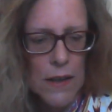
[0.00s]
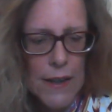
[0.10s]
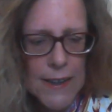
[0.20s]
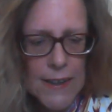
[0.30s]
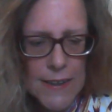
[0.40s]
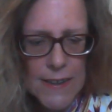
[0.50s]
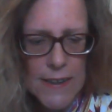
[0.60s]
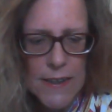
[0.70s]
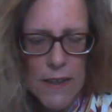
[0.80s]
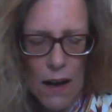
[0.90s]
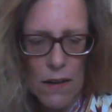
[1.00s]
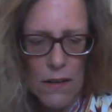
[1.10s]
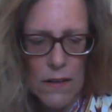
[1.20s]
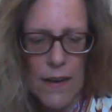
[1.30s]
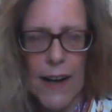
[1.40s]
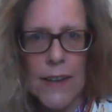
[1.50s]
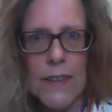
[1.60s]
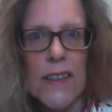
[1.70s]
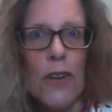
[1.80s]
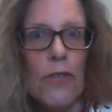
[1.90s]
consider, and
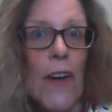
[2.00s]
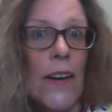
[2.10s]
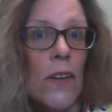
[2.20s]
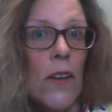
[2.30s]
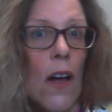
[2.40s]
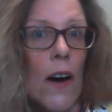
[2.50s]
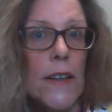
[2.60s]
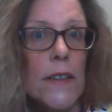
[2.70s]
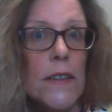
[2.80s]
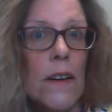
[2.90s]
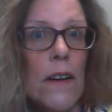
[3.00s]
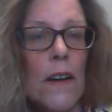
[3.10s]
self-analyze